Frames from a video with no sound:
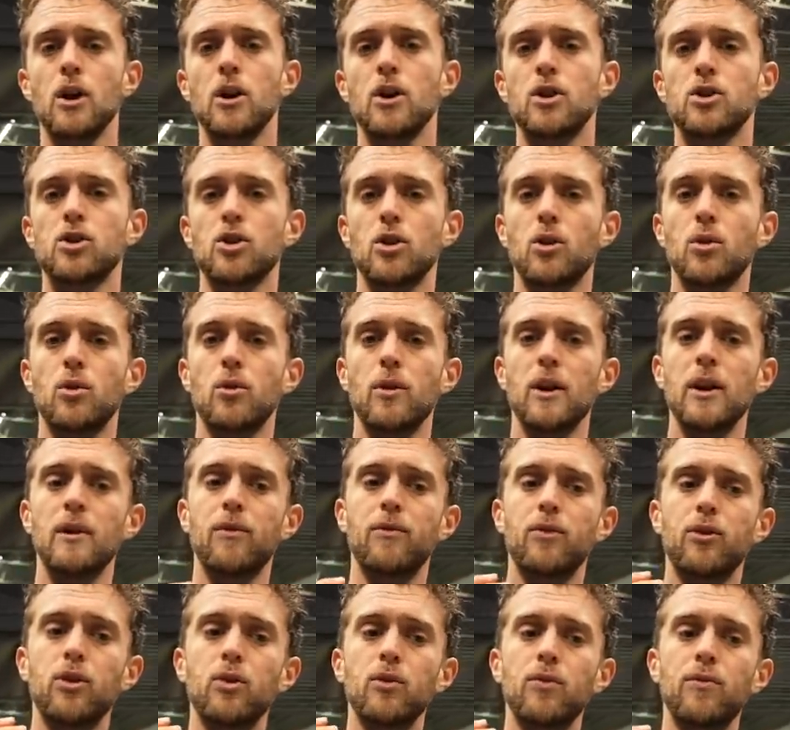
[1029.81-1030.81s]
So
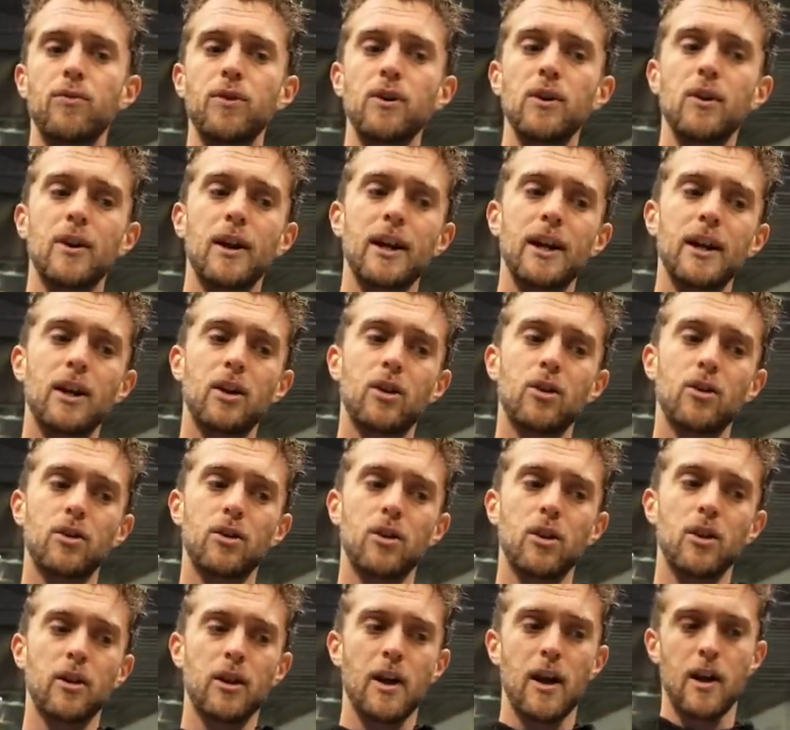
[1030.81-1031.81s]
if you feel like you're
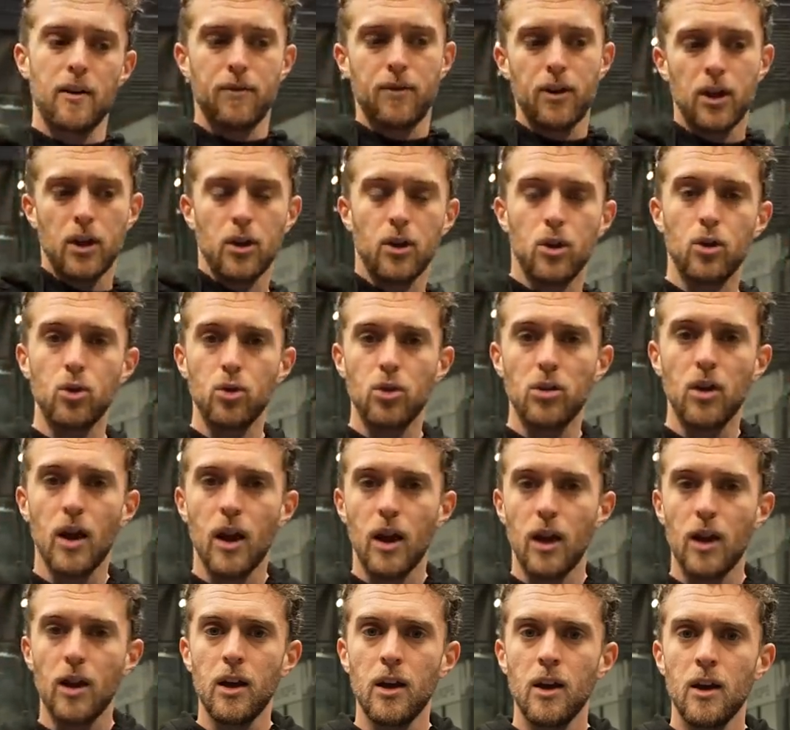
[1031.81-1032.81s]
not having a good
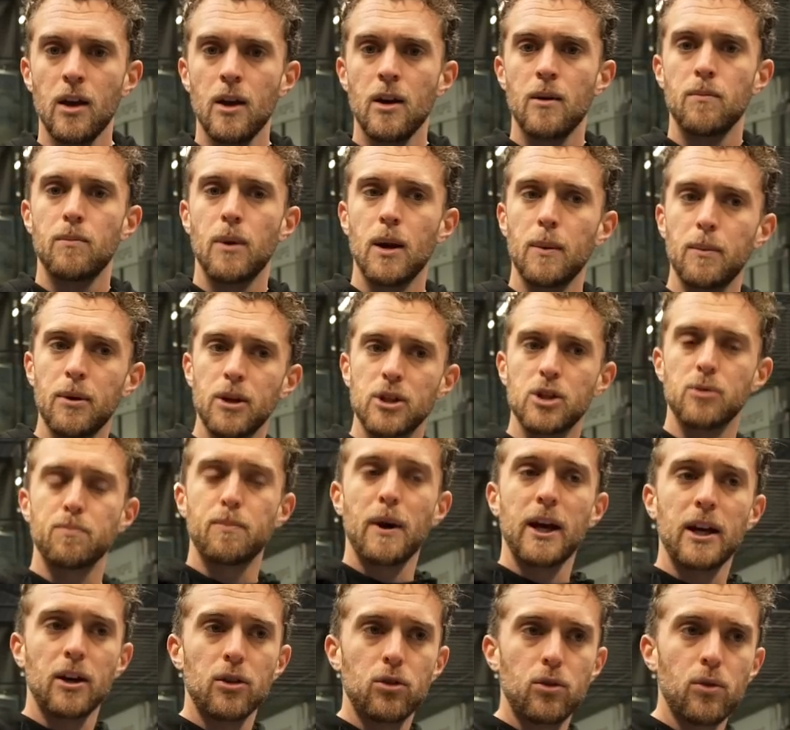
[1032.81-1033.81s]
day, maybe it's
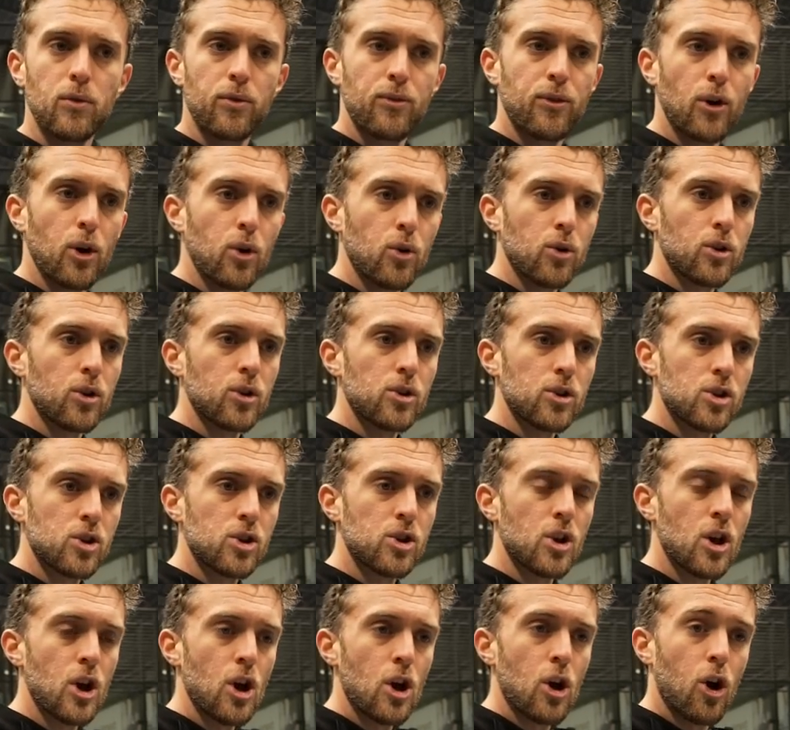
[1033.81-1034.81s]
better to
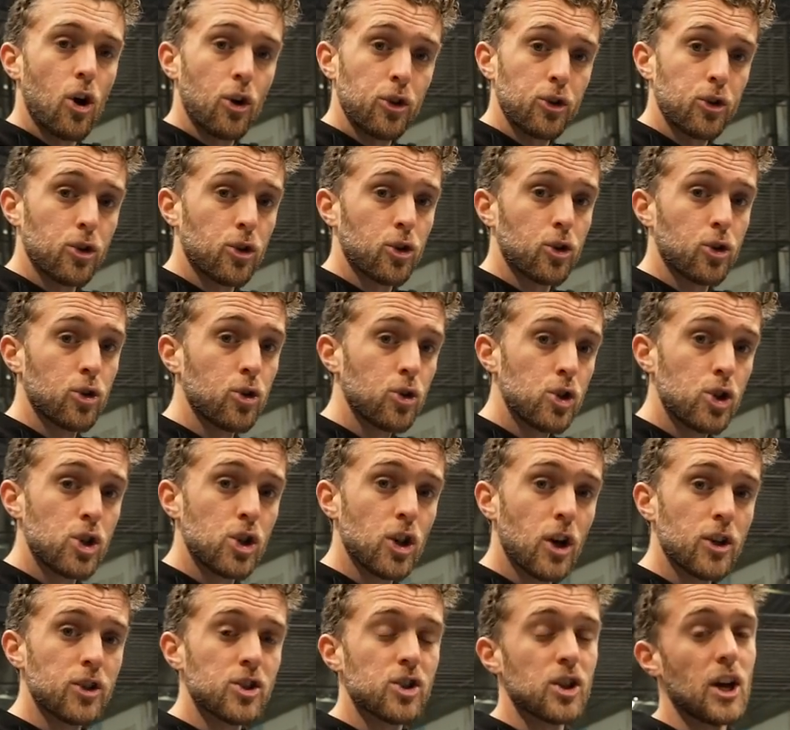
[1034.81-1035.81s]
focus on your good
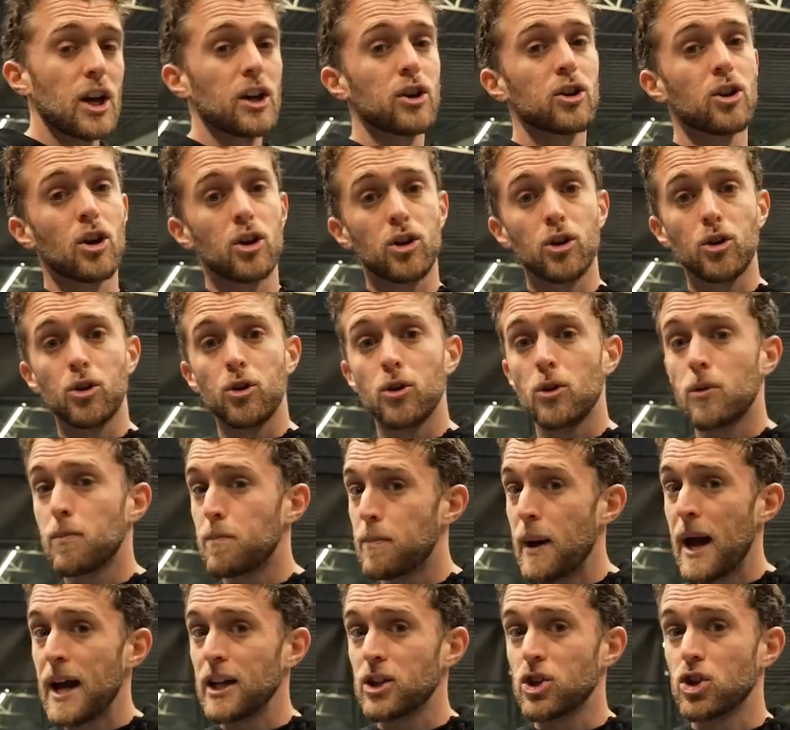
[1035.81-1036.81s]
shots and not on your
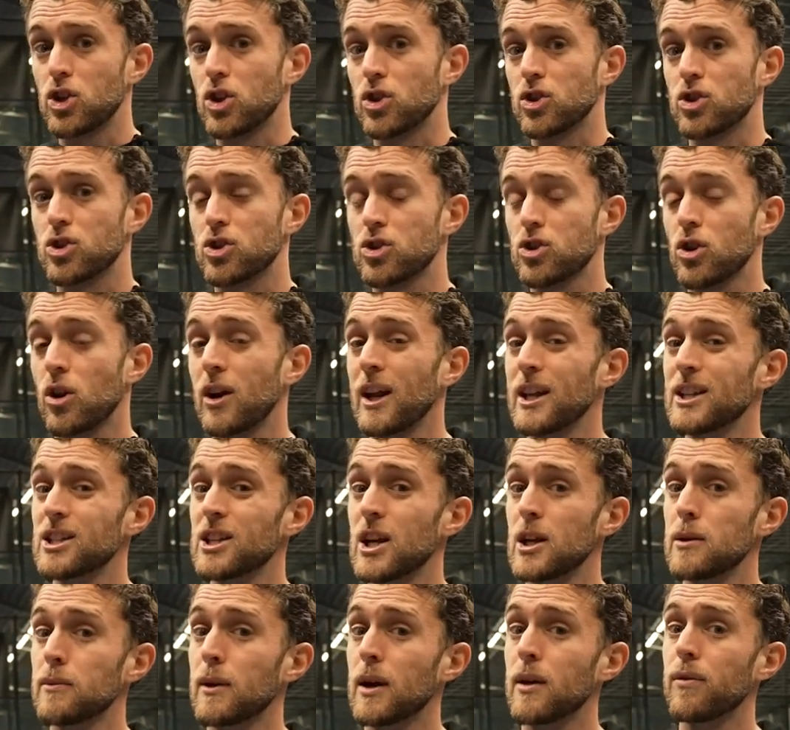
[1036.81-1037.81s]
bad shots. So let's
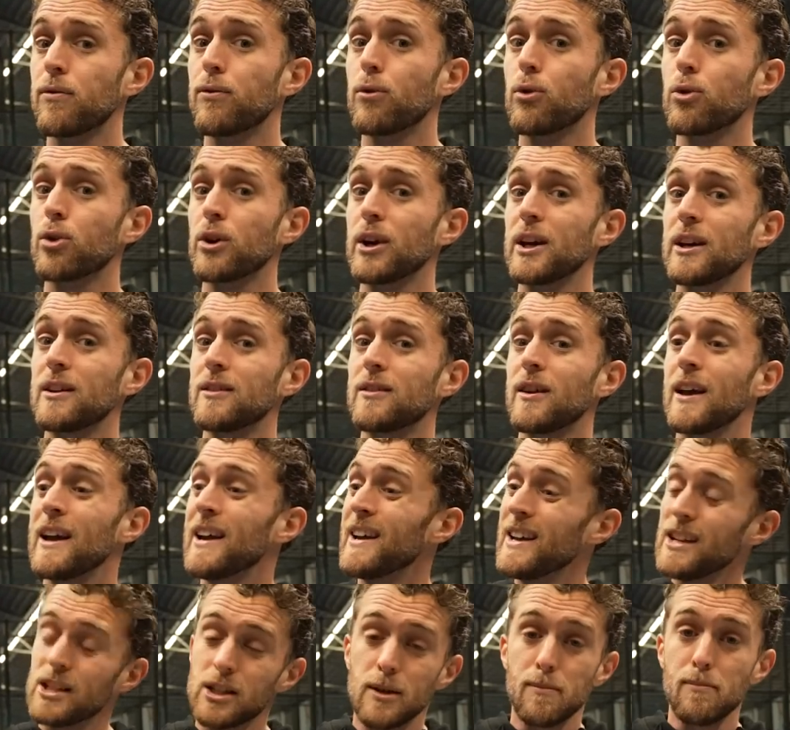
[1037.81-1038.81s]
say my forehand
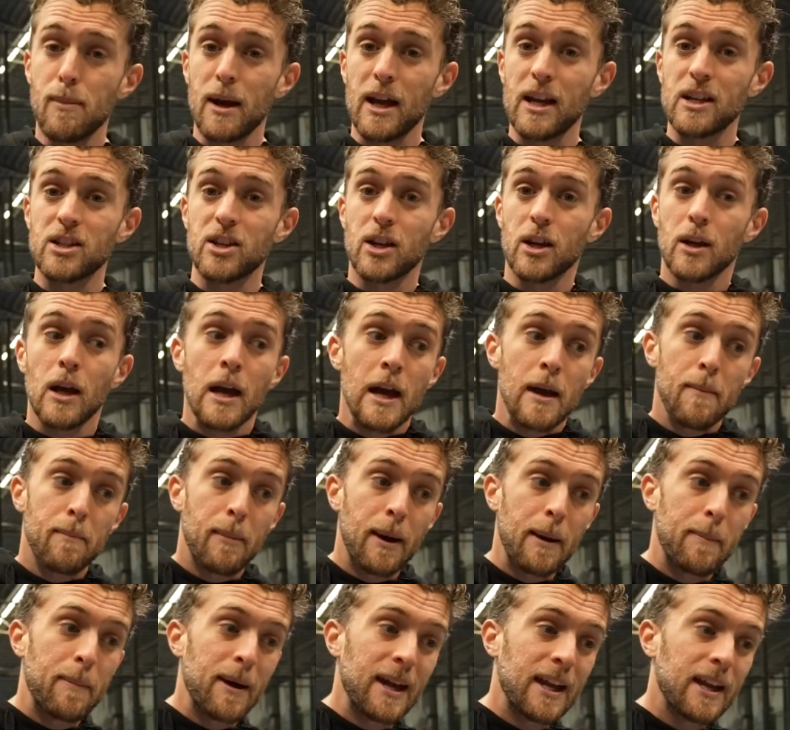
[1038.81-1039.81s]
is amazing,
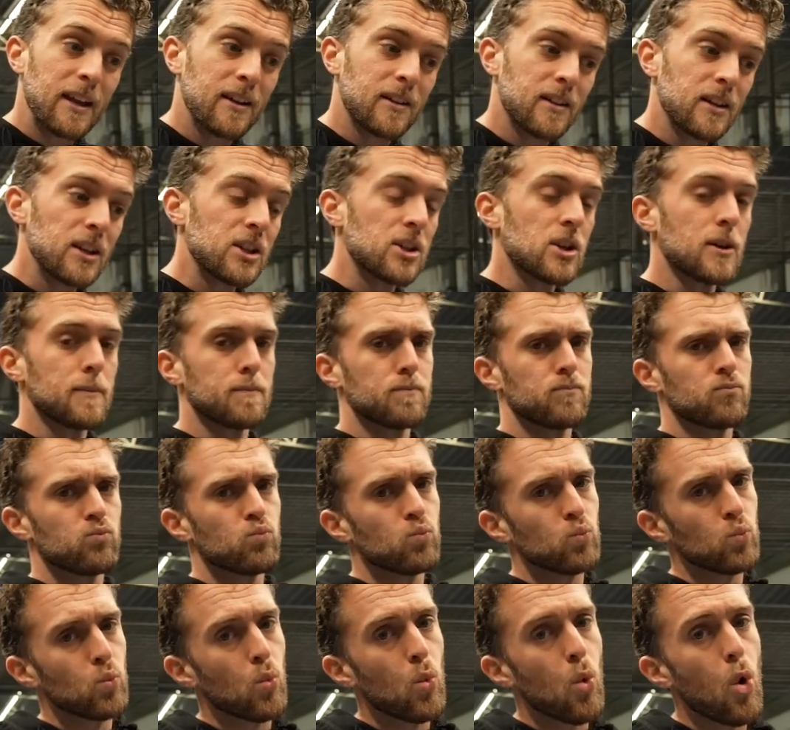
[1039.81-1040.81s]
my backhand is
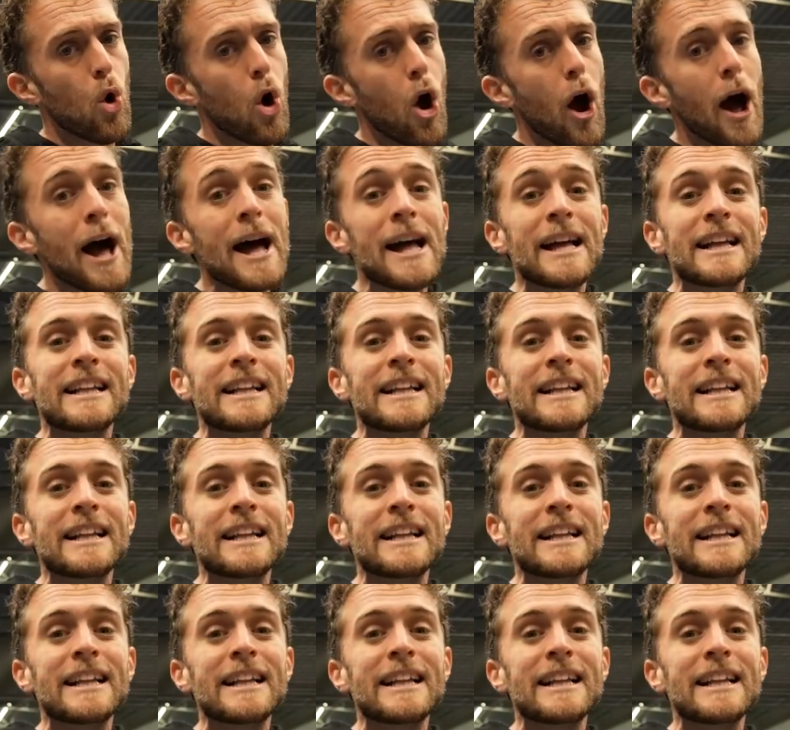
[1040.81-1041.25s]
mwah.